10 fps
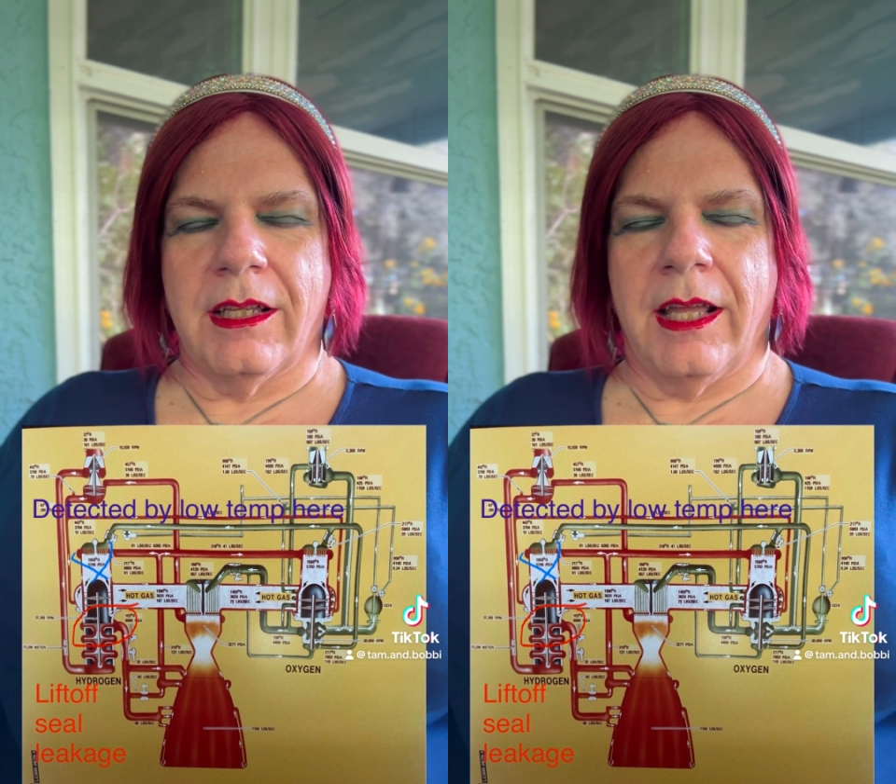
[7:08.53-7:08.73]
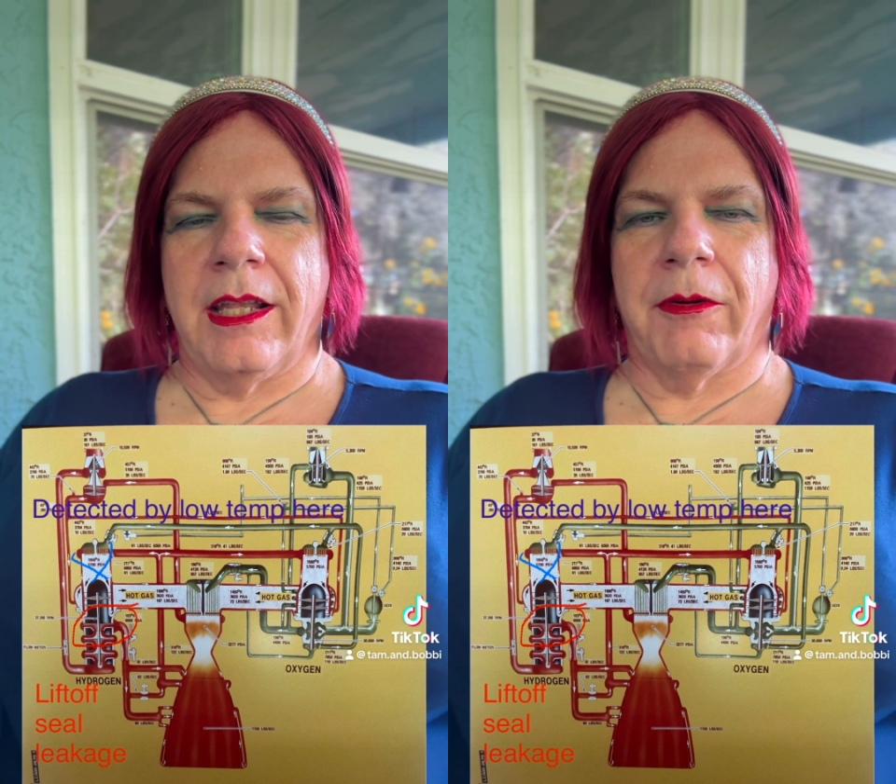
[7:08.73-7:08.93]

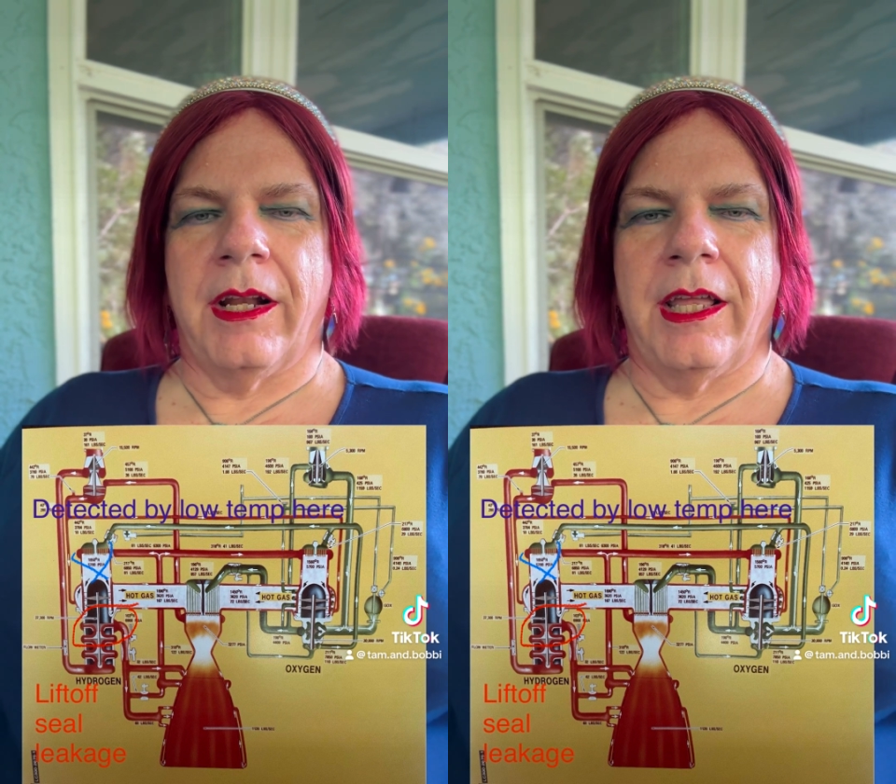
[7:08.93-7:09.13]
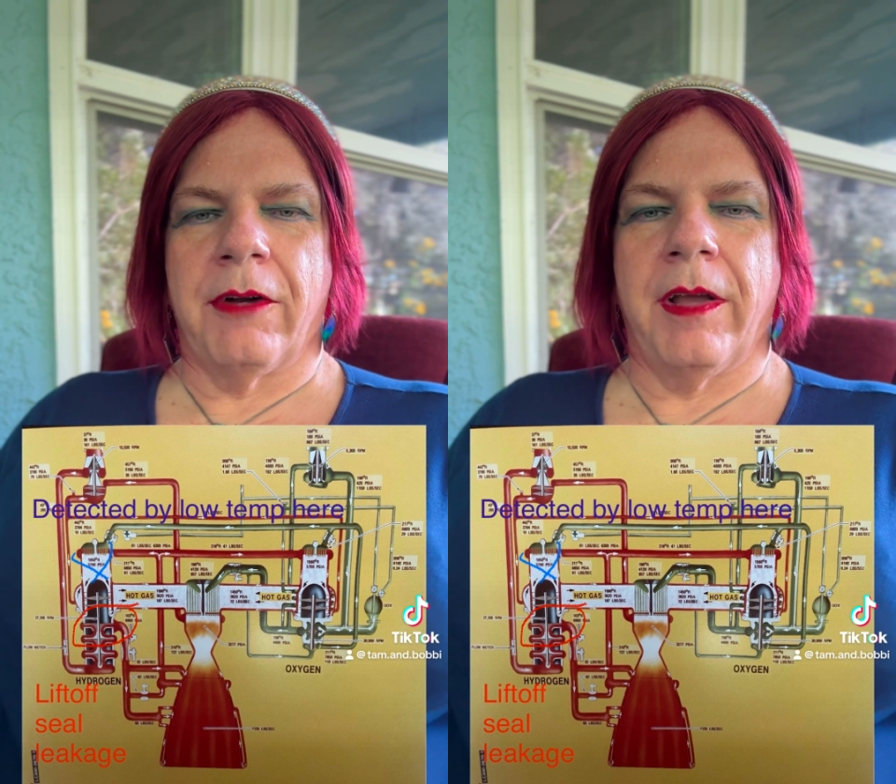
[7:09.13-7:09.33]
and they were going
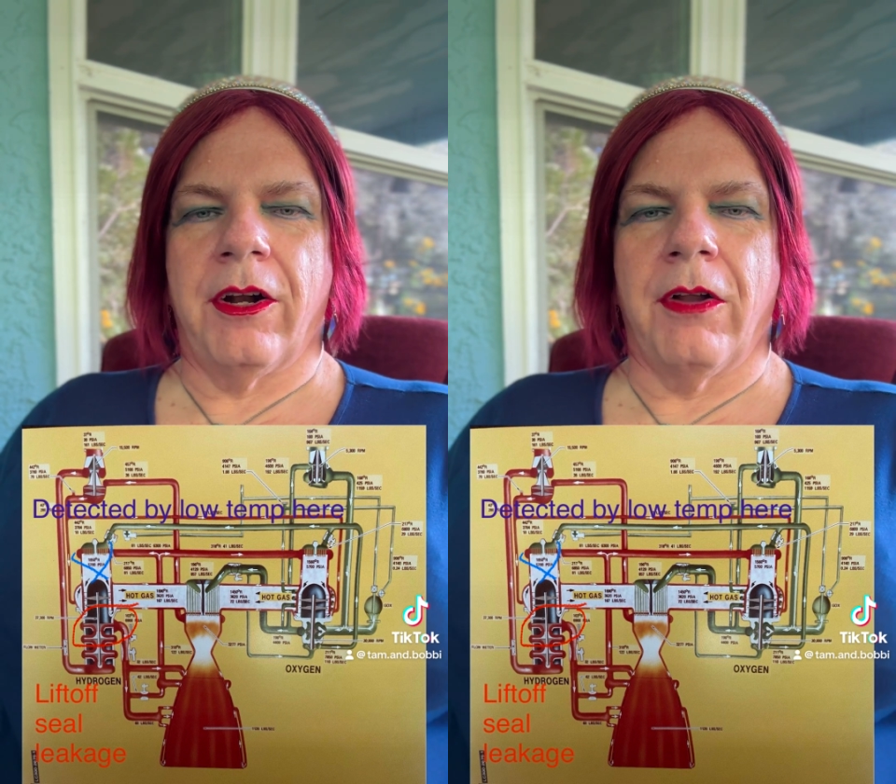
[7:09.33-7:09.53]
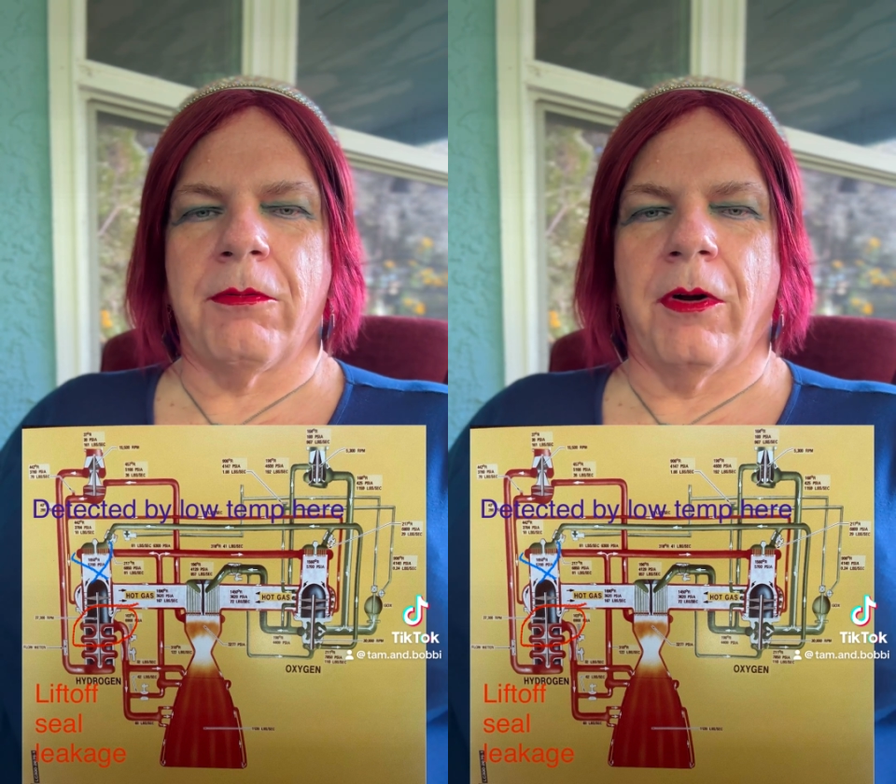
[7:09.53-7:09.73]
to iterate
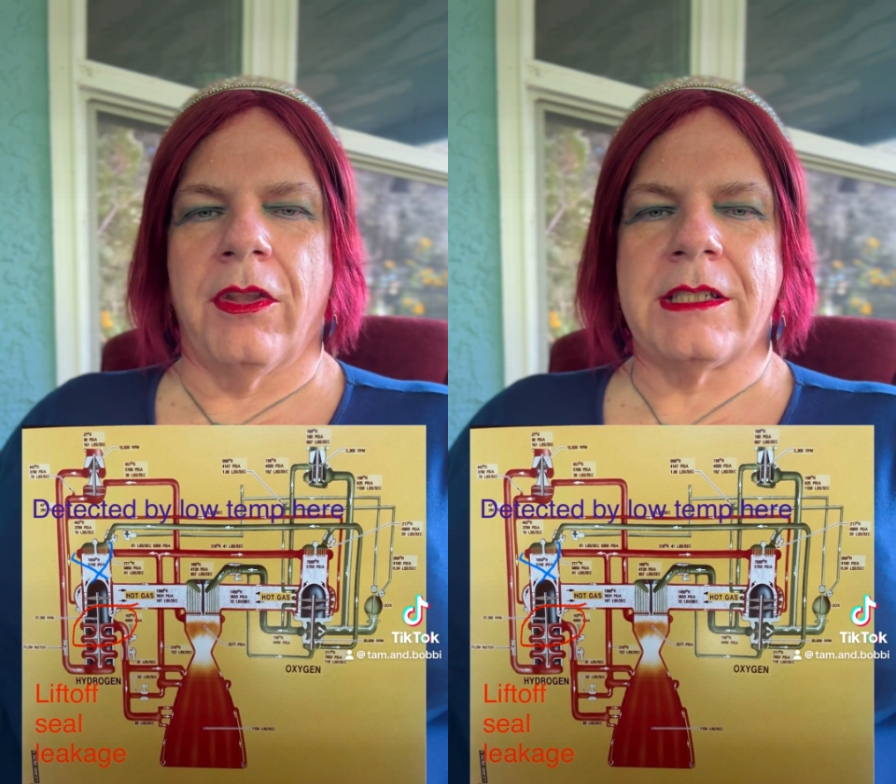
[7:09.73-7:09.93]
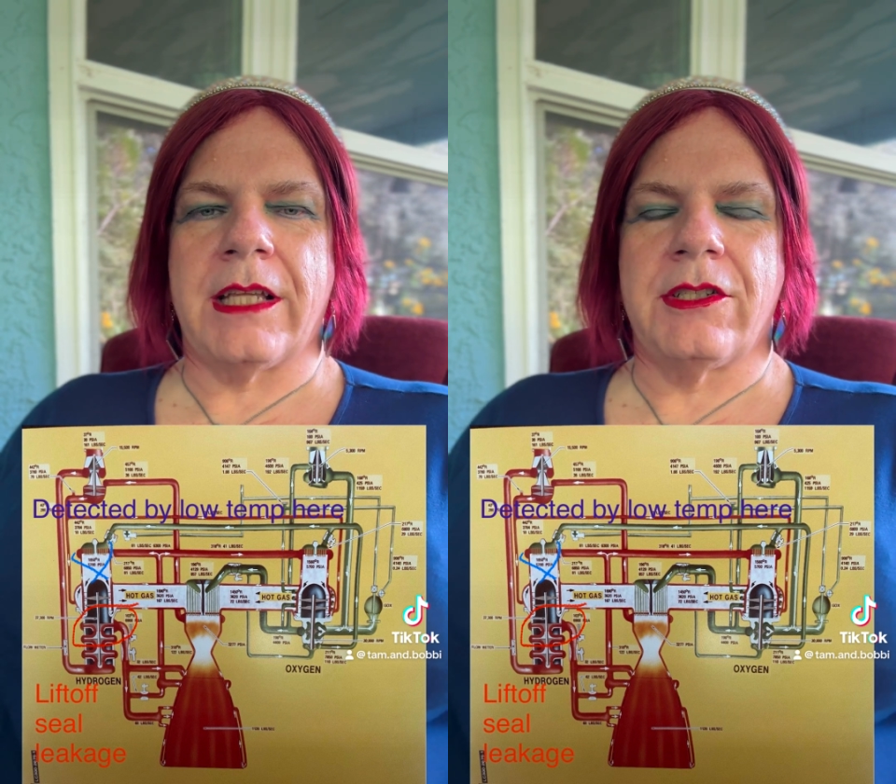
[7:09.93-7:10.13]
through all
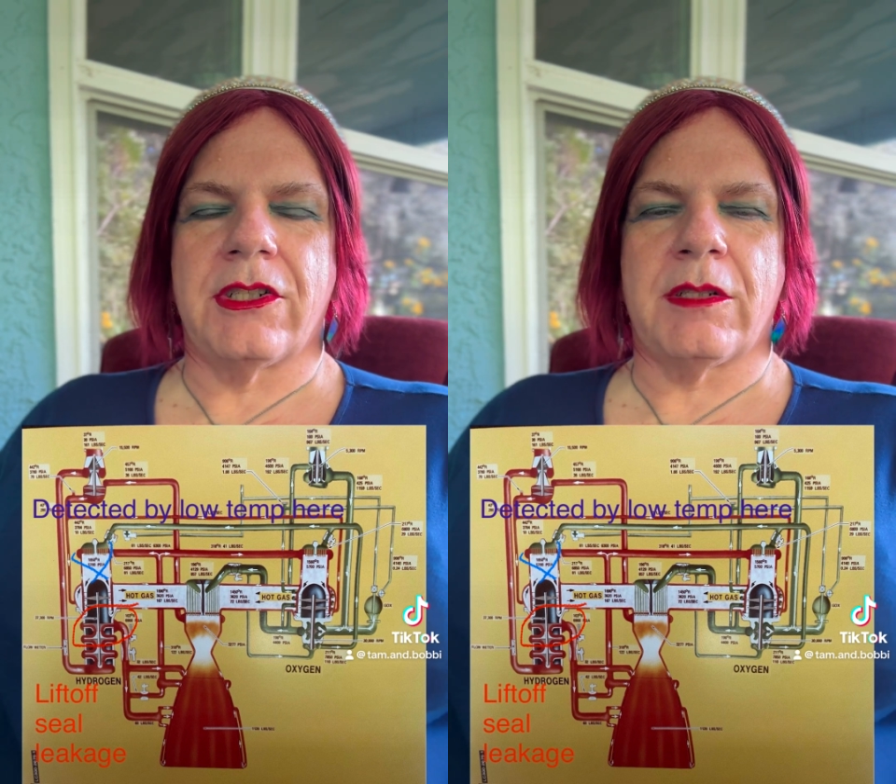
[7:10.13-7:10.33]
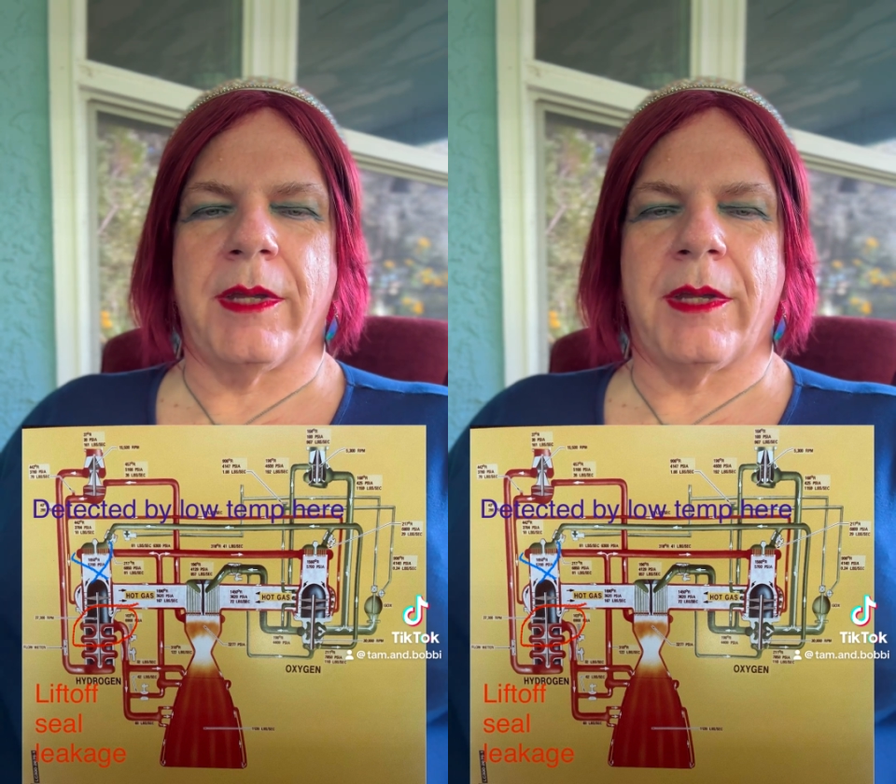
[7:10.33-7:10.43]
the sensors to